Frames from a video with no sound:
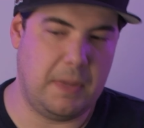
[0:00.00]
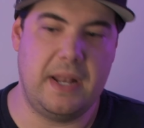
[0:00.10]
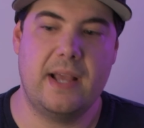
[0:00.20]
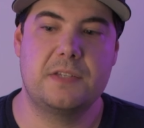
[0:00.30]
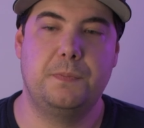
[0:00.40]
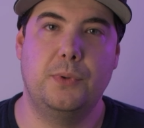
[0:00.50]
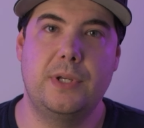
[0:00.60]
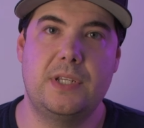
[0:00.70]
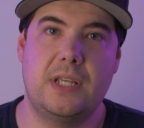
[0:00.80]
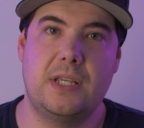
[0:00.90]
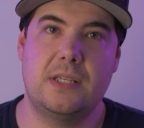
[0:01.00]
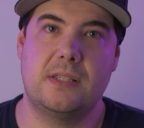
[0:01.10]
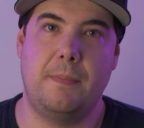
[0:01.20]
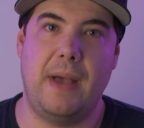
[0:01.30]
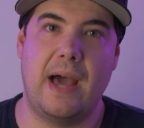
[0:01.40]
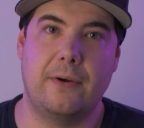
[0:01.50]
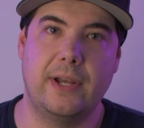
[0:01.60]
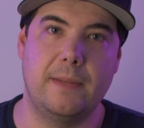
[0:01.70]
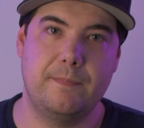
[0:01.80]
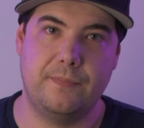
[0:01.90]
My next point is the
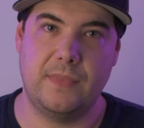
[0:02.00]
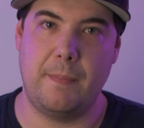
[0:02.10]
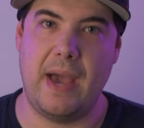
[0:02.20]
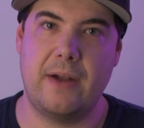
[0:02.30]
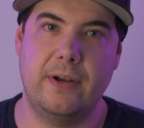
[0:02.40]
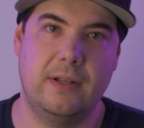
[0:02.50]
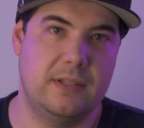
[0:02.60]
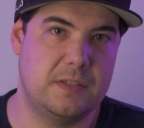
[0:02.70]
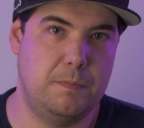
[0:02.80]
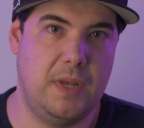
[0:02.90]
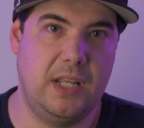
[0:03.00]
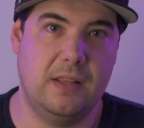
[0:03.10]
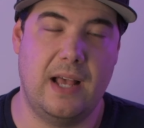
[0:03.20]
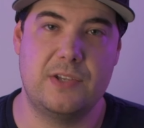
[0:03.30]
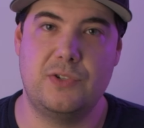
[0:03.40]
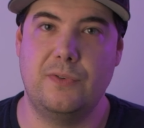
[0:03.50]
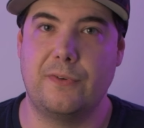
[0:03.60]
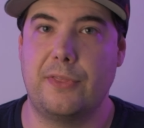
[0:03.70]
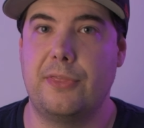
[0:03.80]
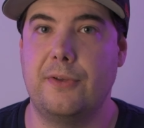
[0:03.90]
battery. The battery on this Mini lasts you
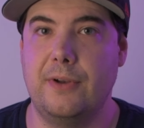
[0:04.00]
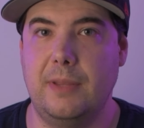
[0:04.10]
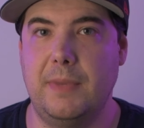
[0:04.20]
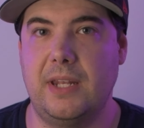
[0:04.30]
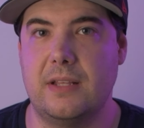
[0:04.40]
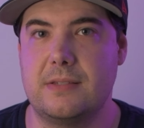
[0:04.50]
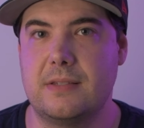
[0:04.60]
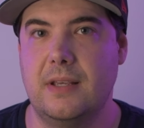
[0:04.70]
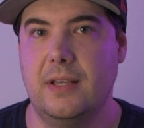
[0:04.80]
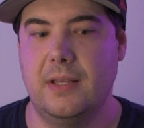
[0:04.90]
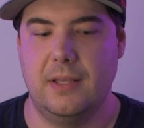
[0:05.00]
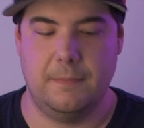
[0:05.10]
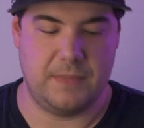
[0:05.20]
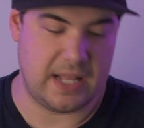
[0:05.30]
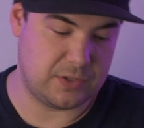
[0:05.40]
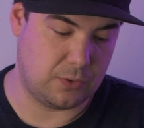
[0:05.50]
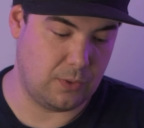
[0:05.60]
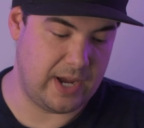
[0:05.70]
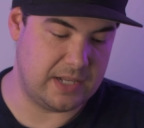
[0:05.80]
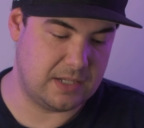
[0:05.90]
for 30 minutes. That's
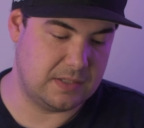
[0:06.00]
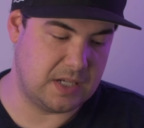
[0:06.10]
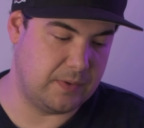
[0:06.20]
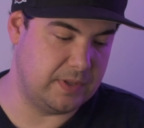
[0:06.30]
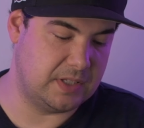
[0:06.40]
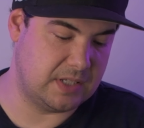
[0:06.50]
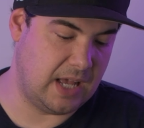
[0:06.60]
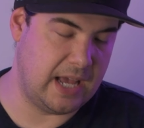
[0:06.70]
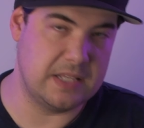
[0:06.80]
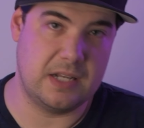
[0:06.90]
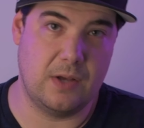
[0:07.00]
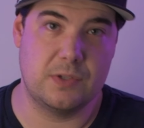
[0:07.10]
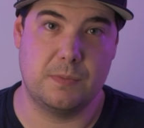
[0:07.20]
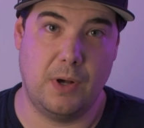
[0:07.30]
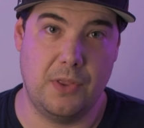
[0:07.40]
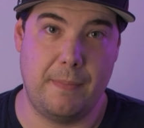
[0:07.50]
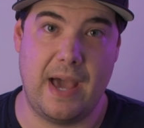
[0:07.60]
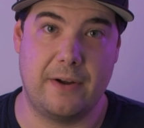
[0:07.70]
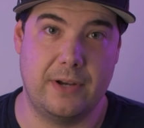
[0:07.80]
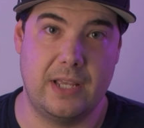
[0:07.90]
great considering the size and how small the
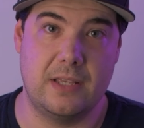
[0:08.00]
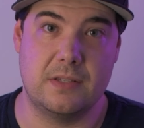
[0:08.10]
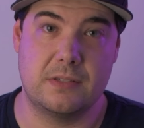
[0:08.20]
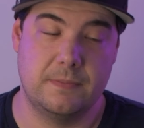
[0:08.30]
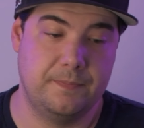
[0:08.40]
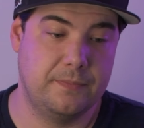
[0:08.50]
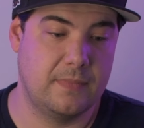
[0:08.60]
battery is.